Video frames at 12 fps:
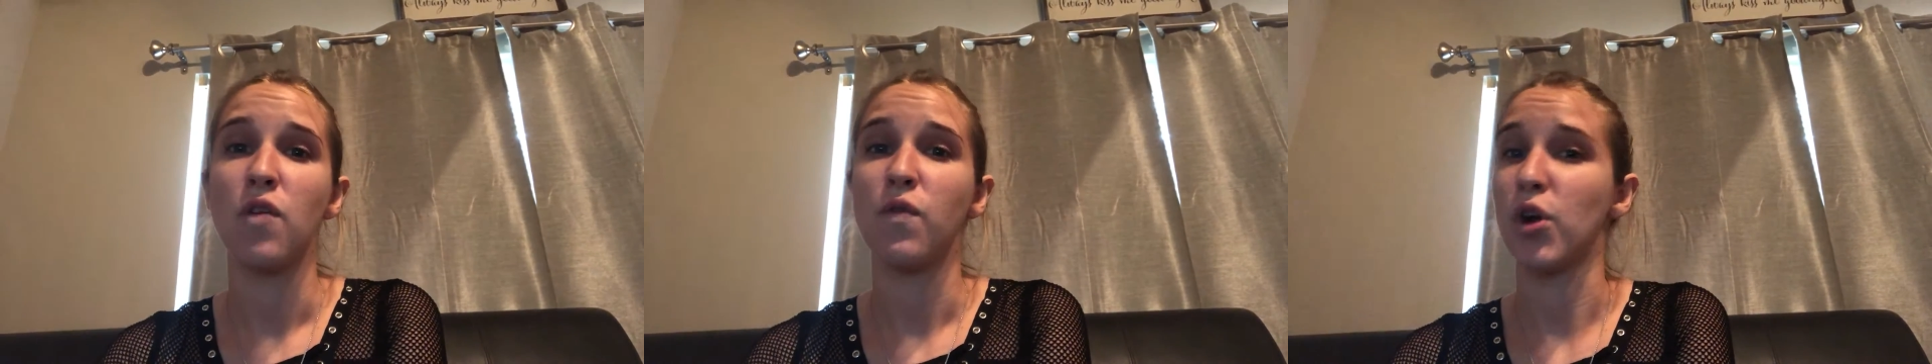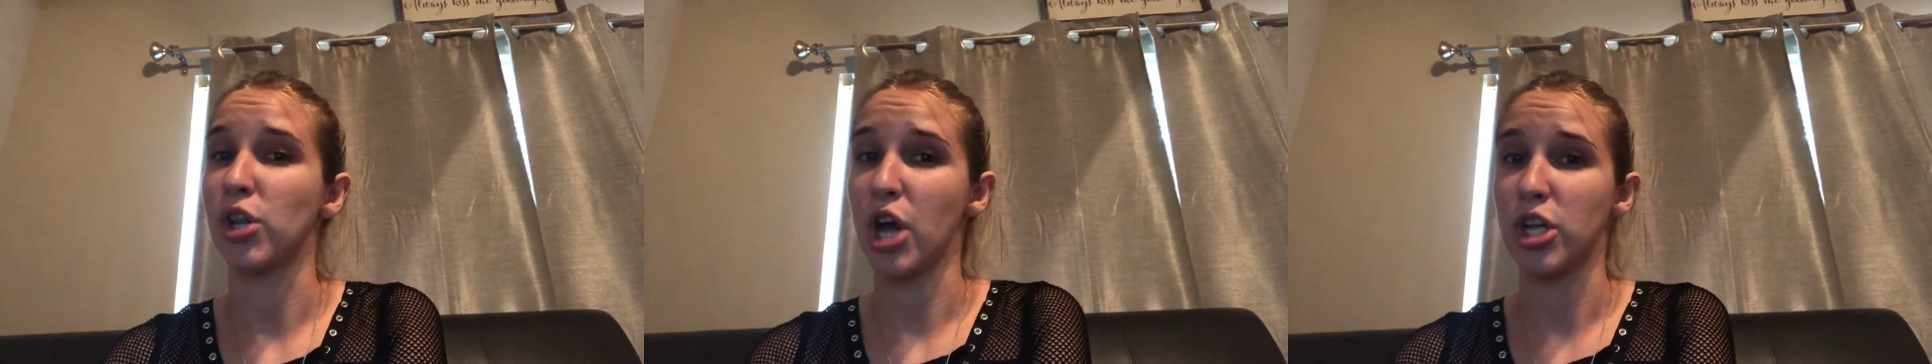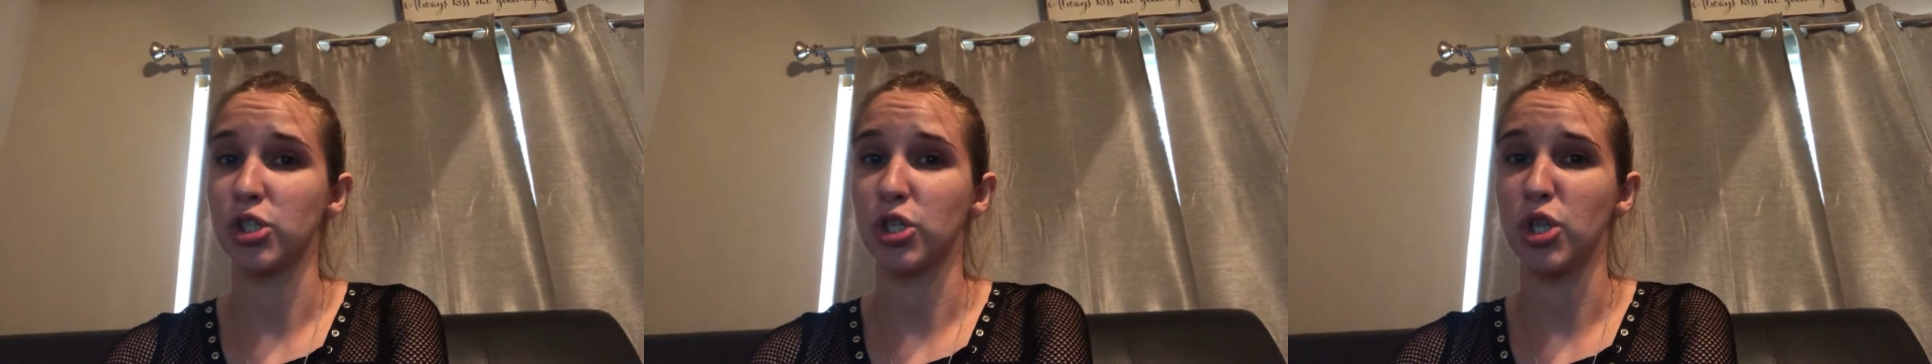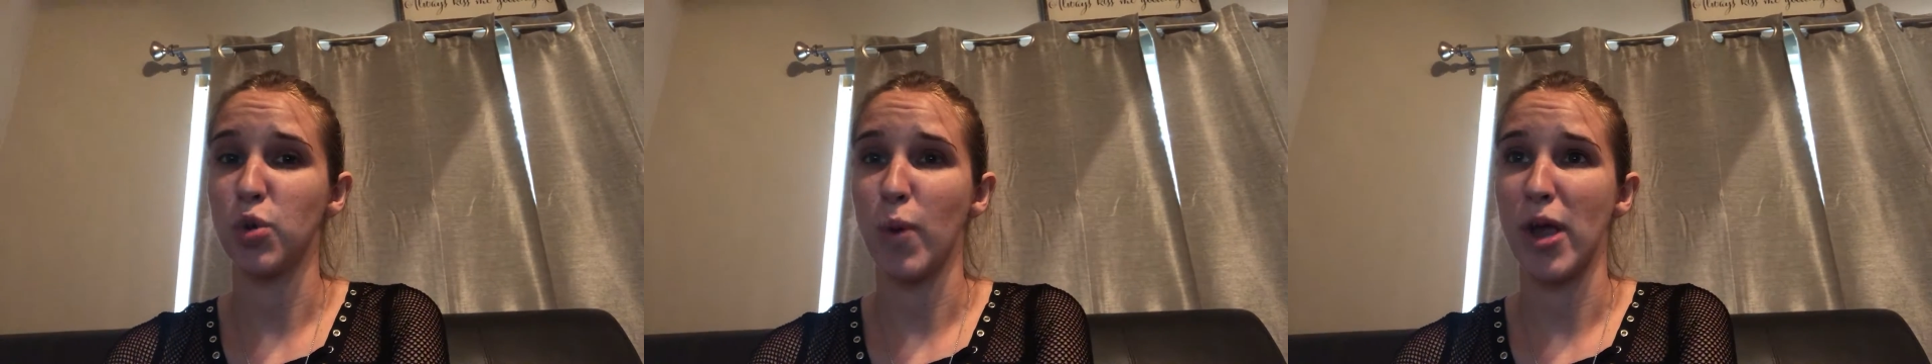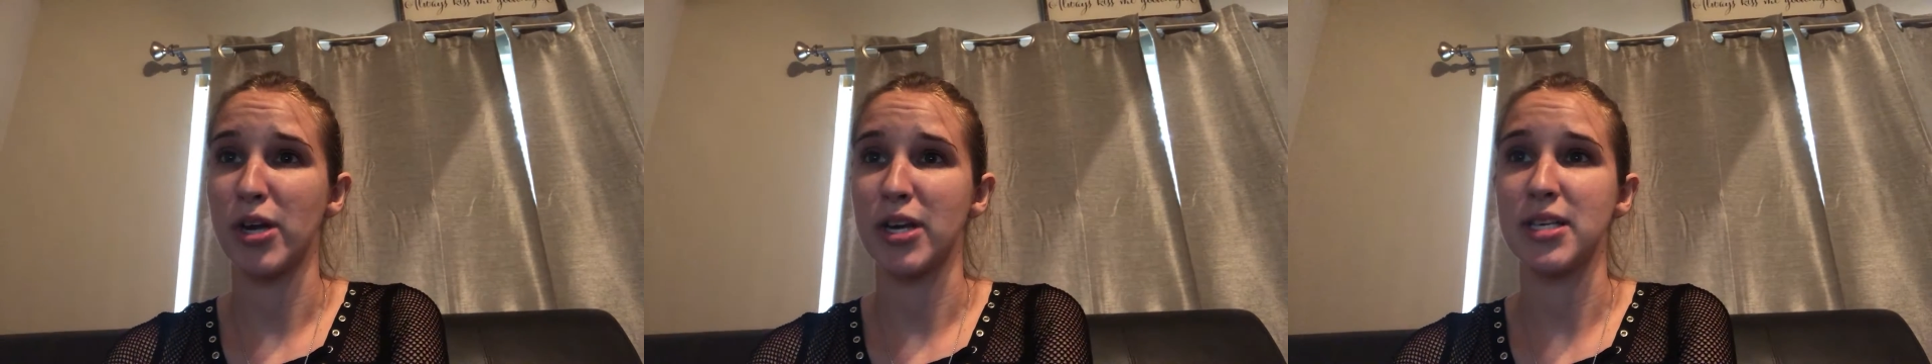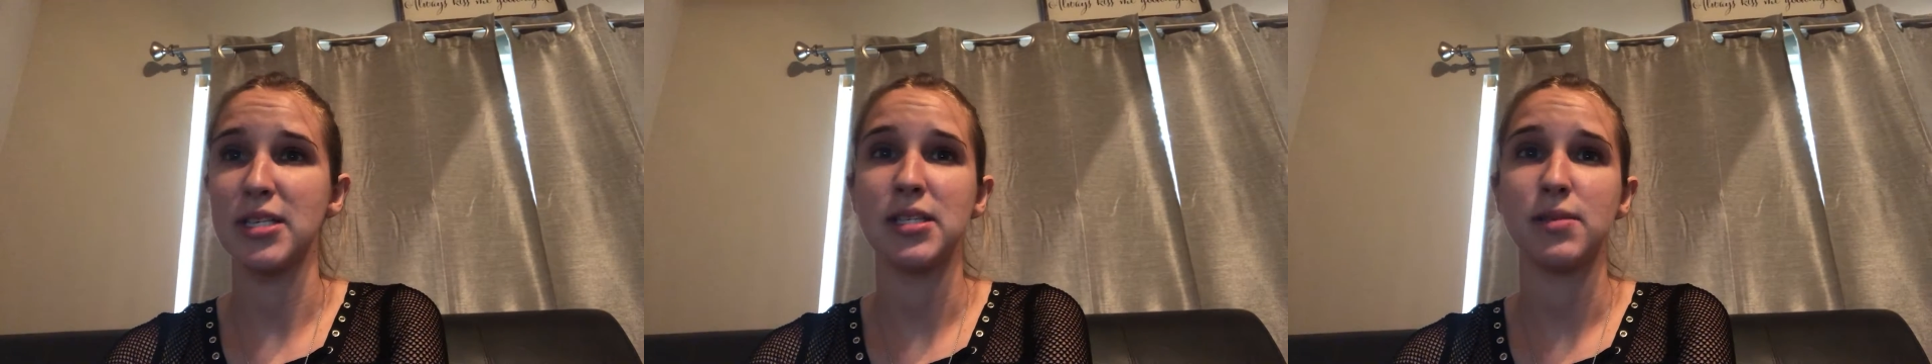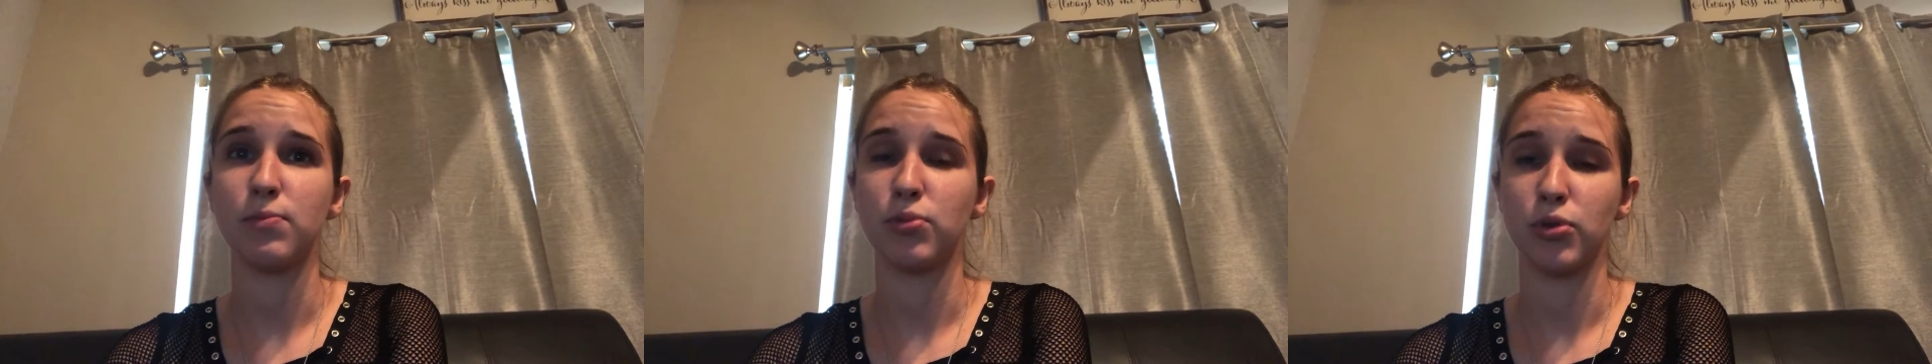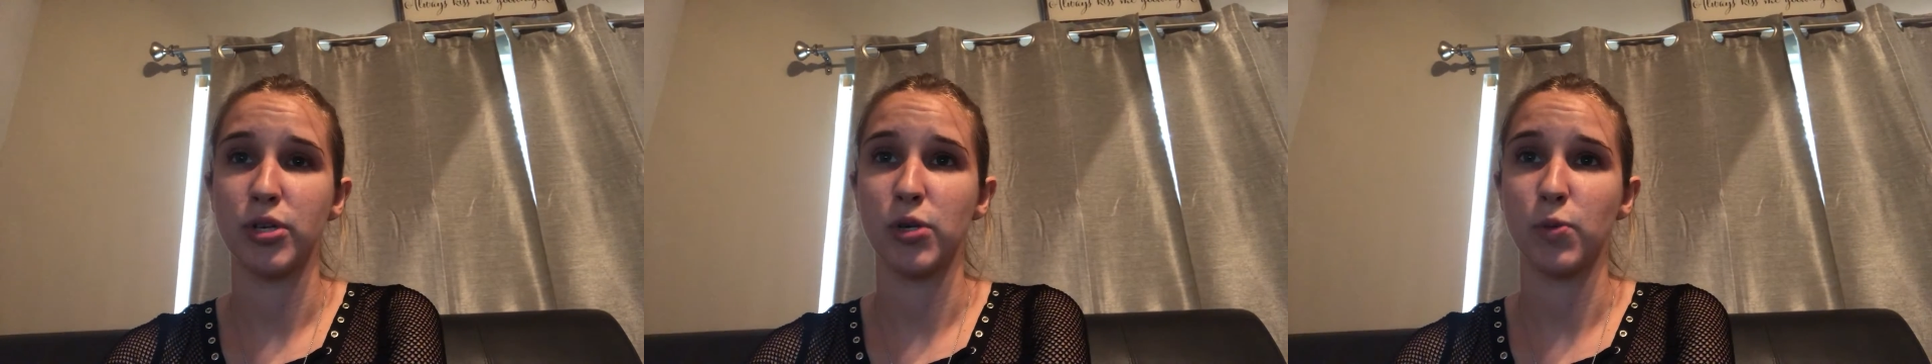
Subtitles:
phonological awareness, print